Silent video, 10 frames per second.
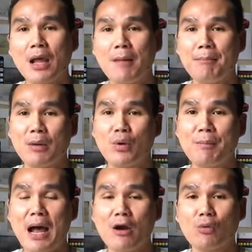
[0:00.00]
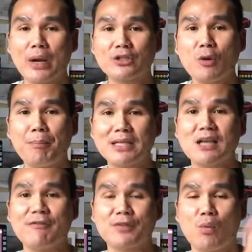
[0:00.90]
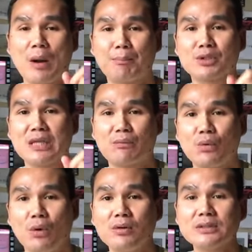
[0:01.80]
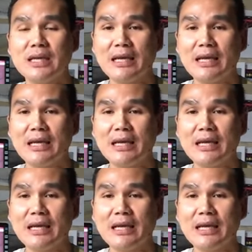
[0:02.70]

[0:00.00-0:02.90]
But we buy our rental based off the 1% rules.